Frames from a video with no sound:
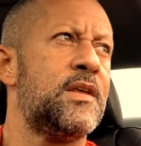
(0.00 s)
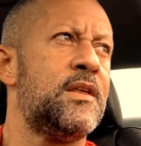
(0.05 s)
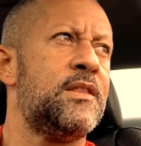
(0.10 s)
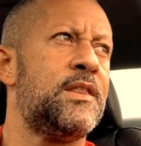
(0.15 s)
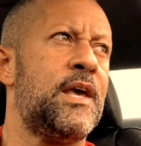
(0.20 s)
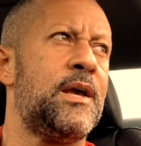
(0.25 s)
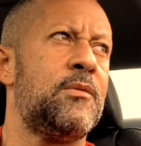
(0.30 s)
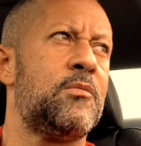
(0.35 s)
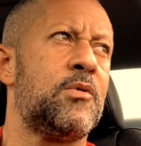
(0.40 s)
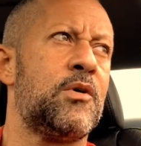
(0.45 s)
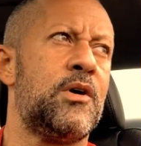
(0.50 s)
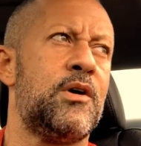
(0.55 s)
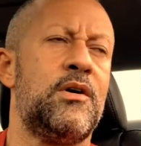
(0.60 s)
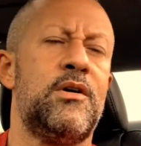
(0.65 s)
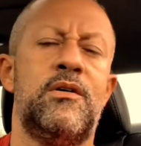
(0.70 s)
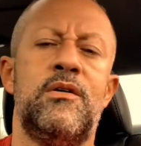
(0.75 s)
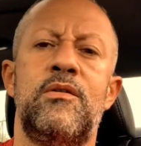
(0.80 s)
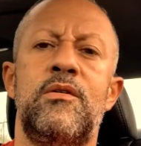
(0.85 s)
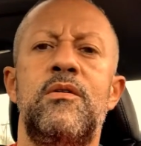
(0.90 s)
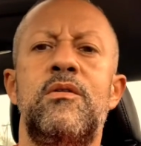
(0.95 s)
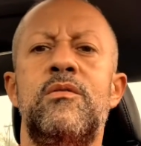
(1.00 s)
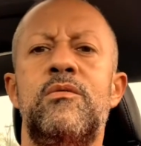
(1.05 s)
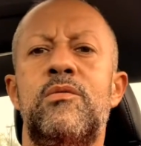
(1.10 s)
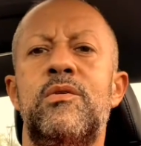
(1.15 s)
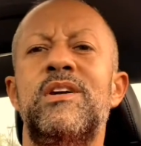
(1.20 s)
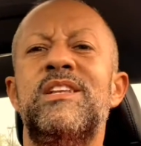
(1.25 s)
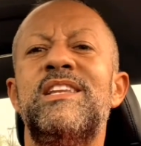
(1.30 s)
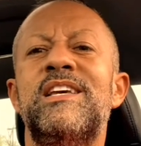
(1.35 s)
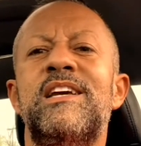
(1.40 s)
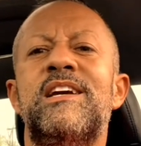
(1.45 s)
they were
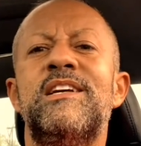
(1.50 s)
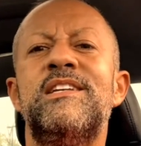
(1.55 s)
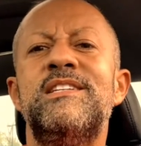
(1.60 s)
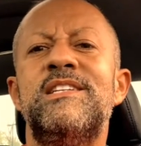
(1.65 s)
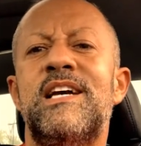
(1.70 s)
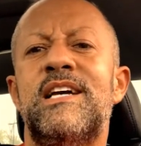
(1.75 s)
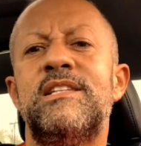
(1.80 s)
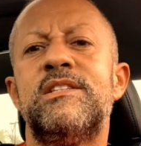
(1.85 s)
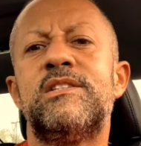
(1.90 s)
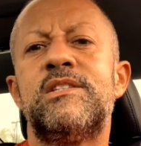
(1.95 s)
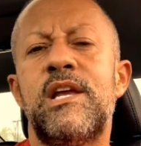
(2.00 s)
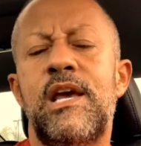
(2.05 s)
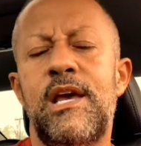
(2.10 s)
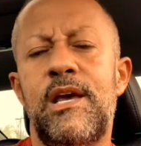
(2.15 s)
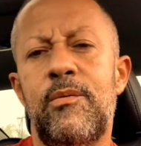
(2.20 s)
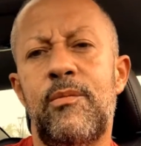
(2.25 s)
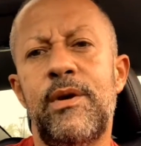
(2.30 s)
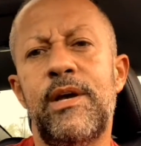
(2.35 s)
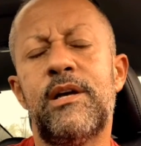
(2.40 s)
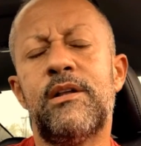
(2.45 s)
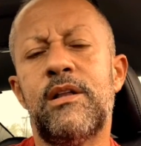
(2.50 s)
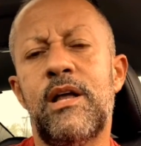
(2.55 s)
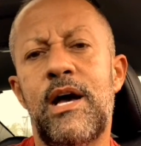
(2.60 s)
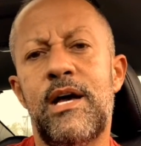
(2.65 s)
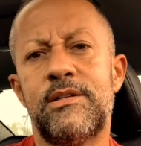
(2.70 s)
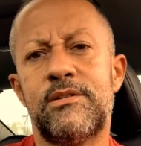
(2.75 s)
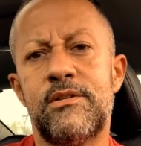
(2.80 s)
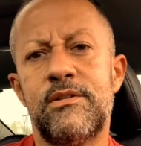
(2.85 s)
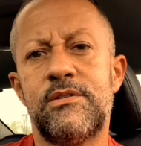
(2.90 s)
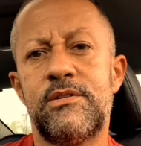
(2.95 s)
really condensed 8-week
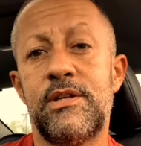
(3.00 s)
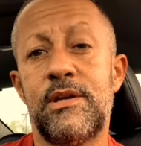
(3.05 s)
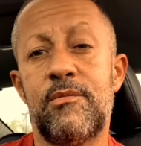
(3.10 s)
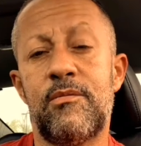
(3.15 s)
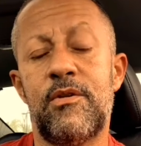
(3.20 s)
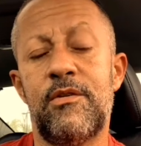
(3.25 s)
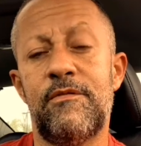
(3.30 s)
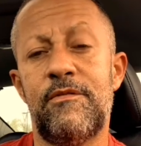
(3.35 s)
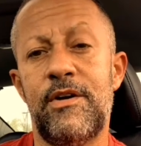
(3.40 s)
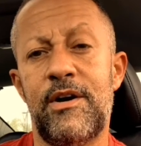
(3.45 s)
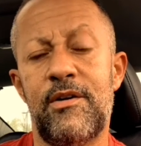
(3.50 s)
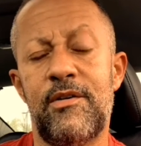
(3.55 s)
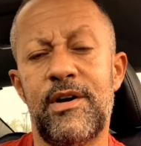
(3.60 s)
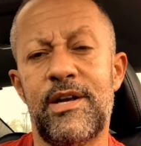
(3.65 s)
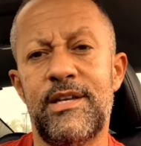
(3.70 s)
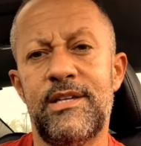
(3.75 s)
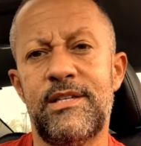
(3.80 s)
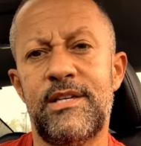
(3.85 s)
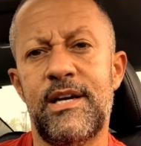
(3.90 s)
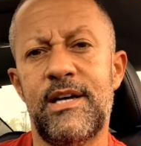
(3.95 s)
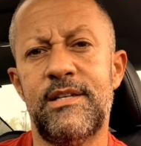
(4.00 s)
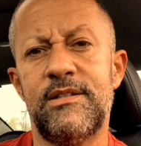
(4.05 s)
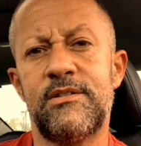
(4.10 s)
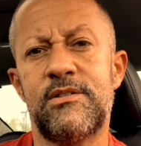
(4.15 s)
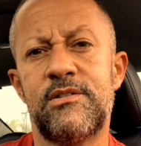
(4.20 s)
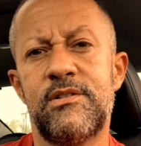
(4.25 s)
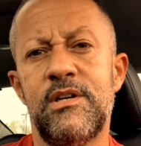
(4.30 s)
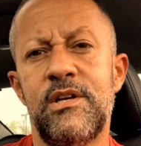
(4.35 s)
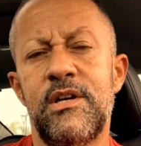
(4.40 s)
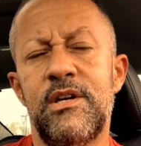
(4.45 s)
classes and they were very
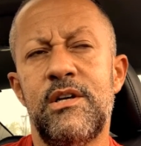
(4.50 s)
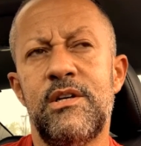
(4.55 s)
intense.